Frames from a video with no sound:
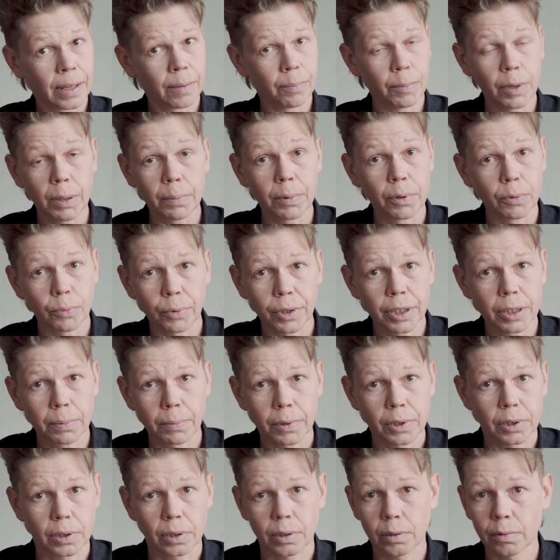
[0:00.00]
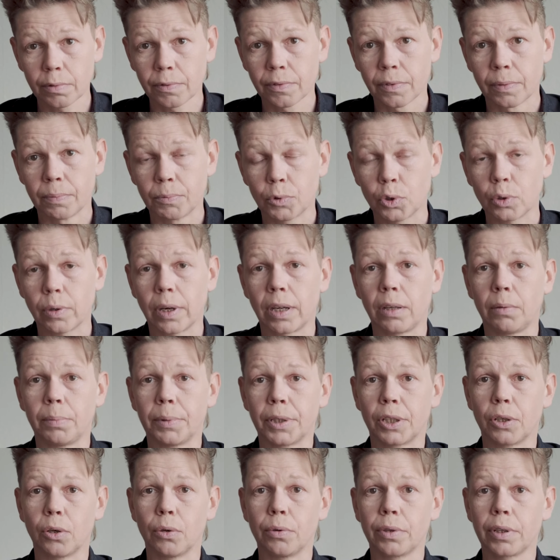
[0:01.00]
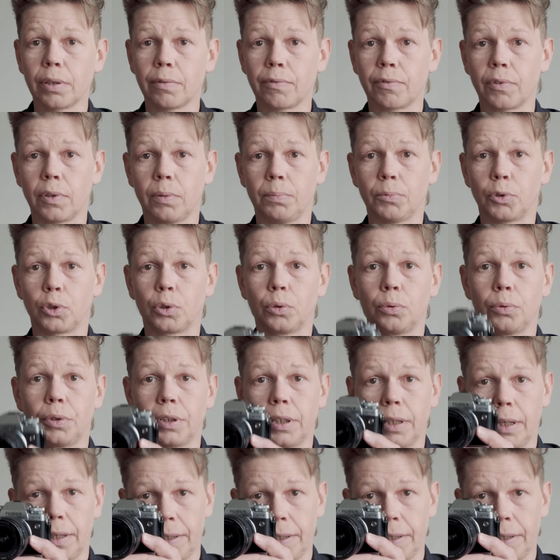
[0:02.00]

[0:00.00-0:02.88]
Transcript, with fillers: maybe reach myself, so I'll be going from shooting